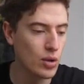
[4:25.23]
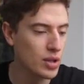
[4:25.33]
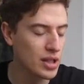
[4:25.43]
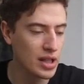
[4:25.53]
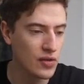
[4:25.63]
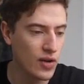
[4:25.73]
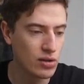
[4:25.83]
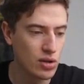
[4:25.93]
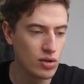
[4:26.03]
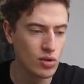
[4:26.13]
You can see these
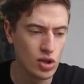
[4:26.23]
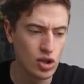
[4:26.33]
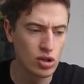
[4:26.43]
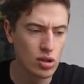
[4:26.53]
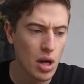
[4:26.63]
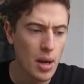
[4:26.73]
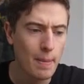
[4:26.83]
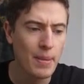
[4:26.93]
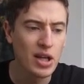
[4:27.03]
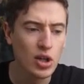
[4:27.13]
photos. You can just
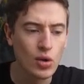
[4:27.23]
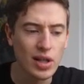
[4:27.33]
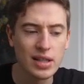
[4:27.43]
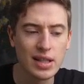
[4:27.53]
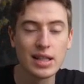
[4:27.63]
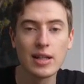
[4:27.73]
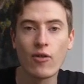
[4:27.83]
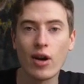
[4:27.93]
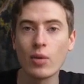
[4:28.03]
make your listing different.